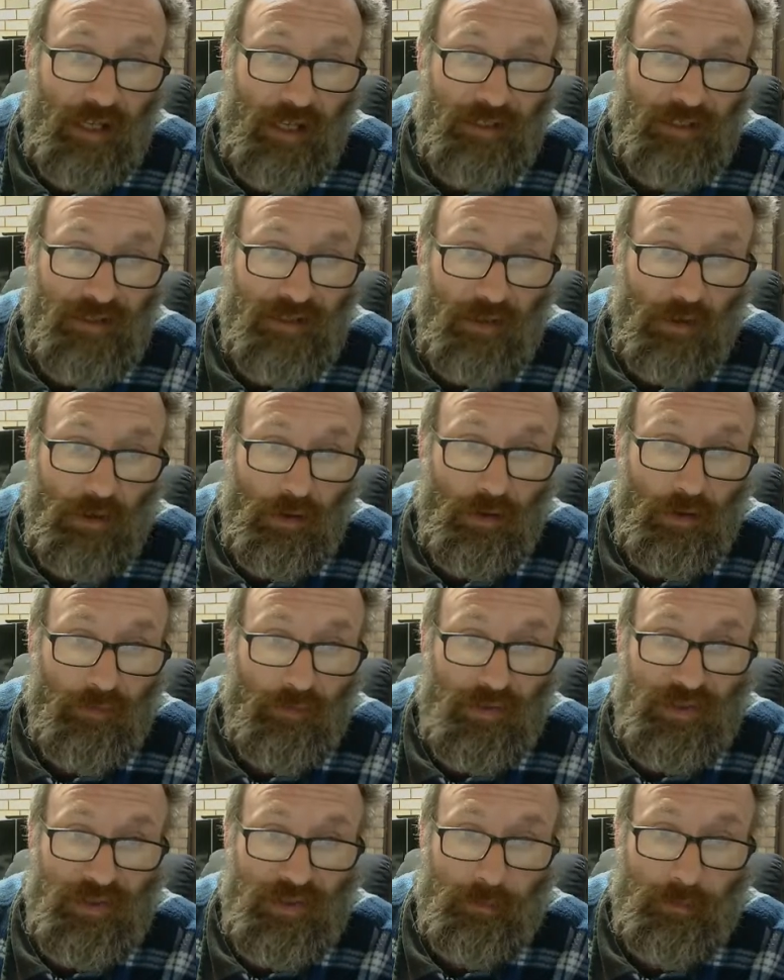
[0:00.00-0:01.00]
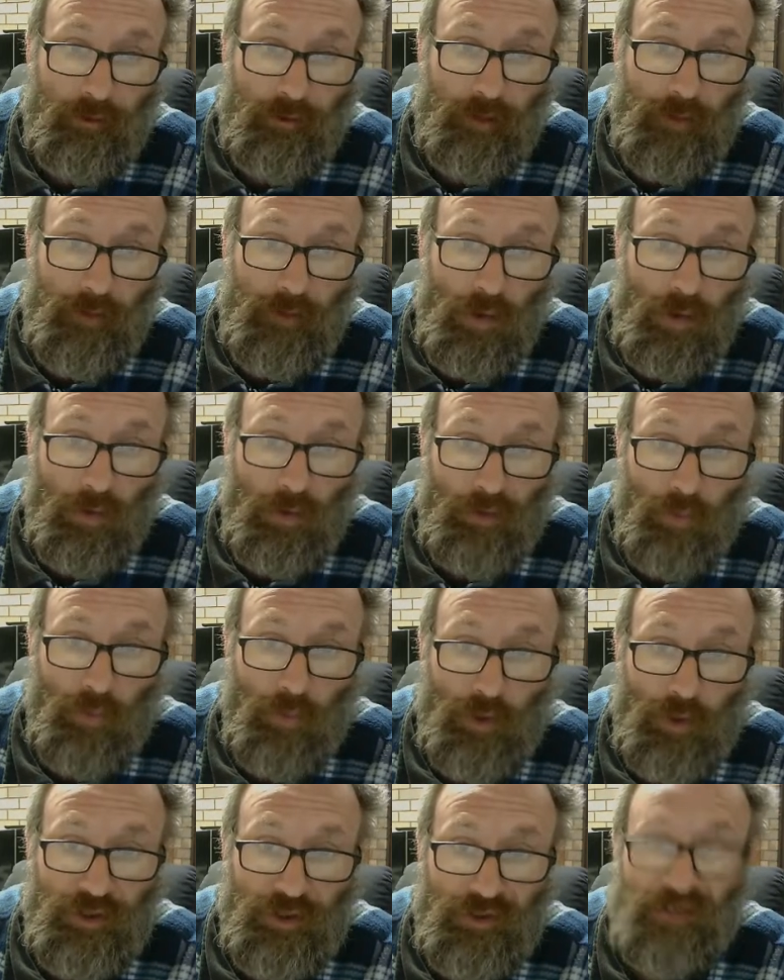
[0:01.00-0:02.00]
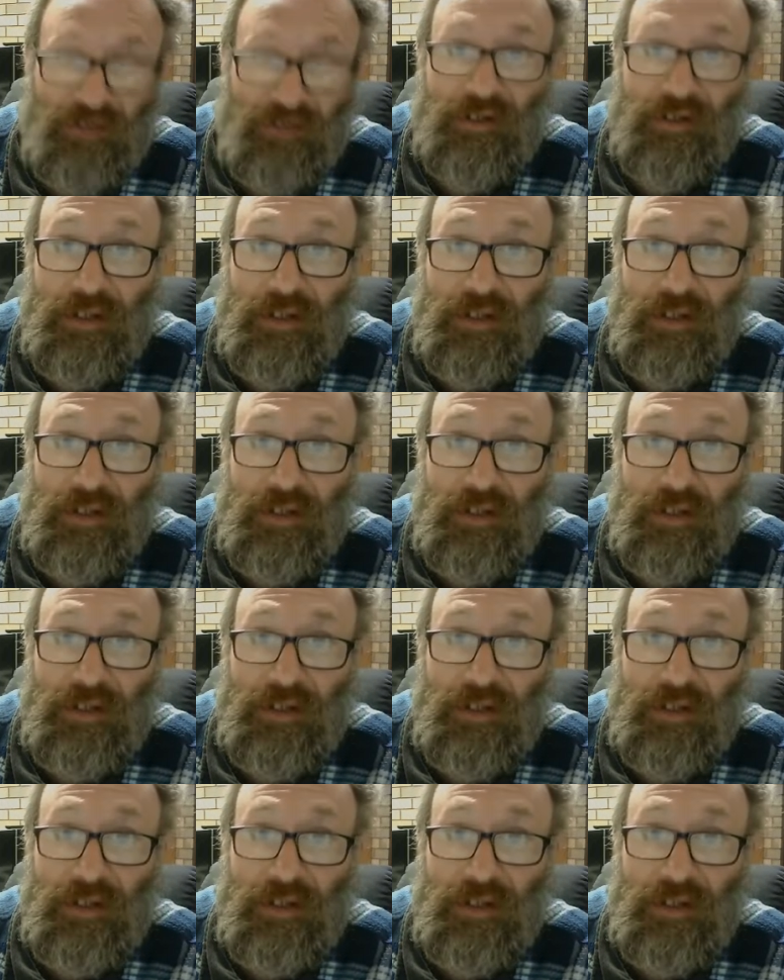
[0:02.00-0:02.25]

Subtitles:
outside of the Supreme Court in Washington,